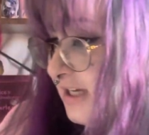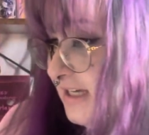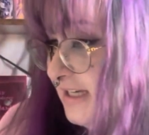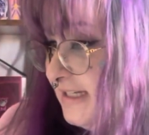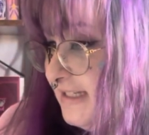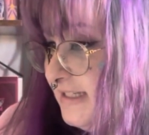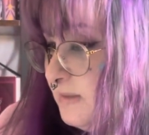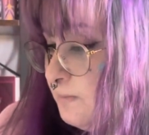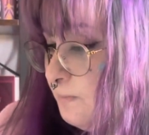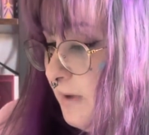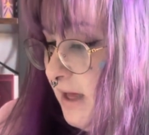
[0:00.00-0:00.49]

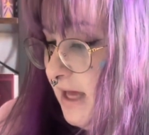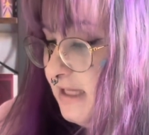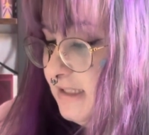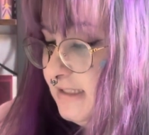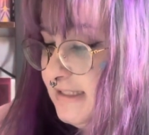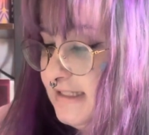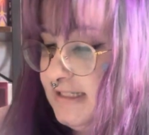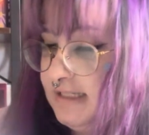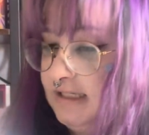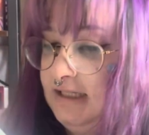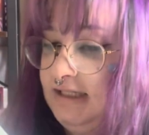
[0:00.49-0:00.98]
is
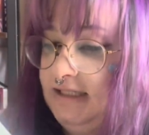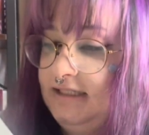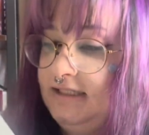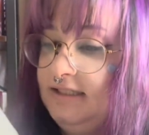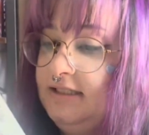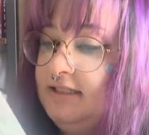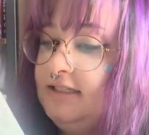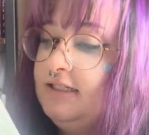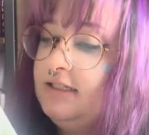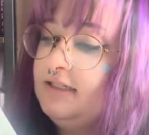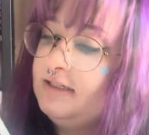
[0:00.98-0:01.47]
pen
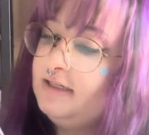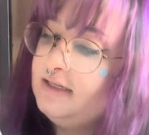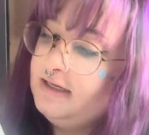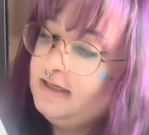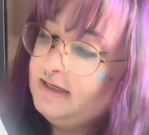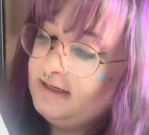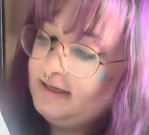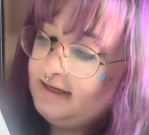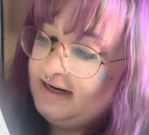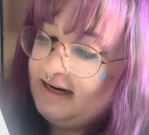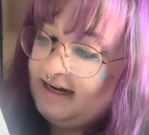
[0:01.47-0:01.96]
signed.
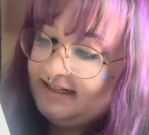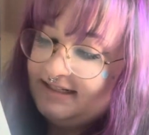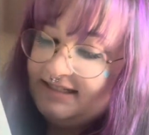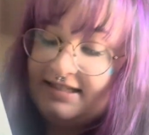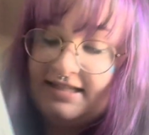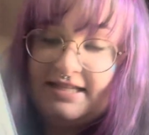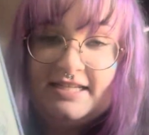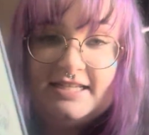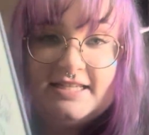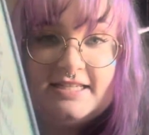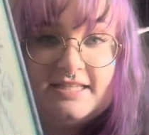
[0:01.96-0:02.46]
It has
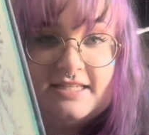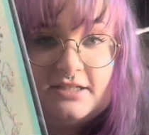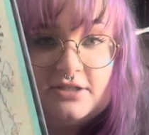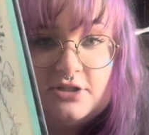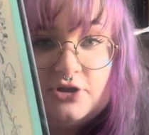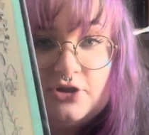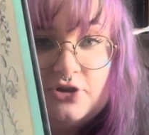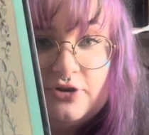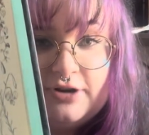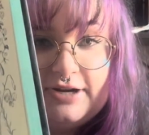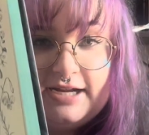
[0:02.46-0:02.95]
this
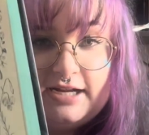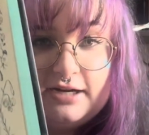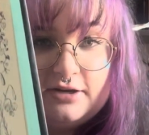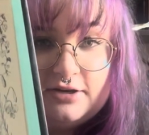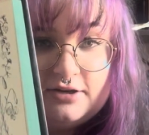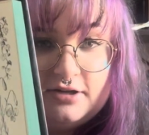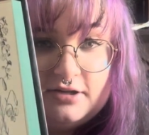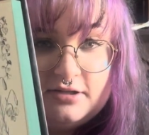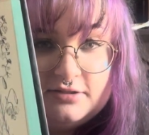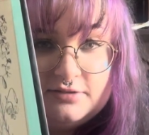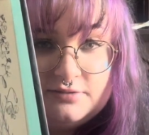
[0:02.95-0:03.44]

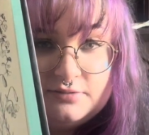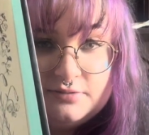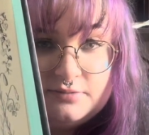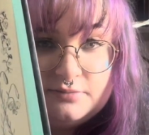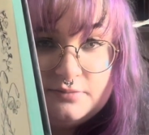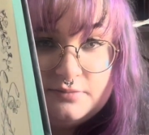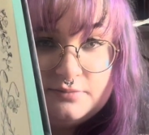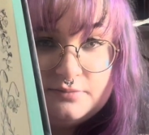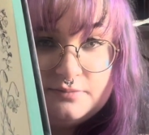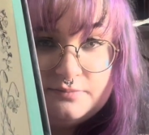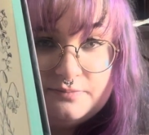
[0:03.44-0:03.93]
green
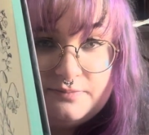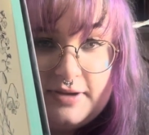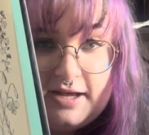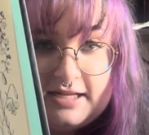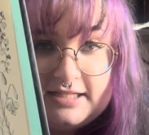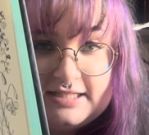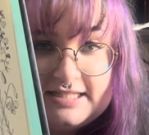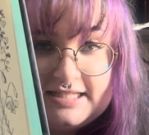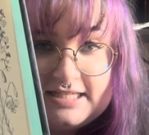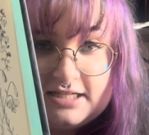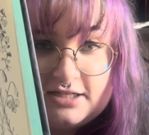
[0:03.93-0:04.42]

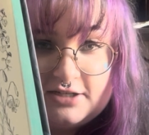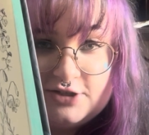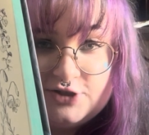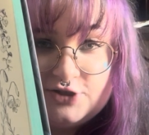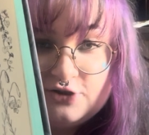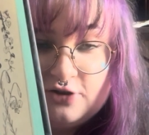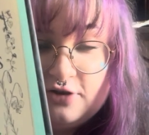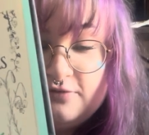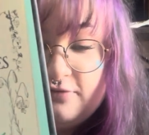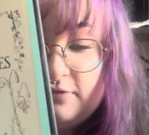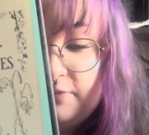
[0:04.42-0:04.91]
pen
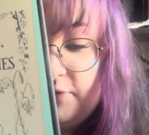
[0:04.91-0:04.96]
signature from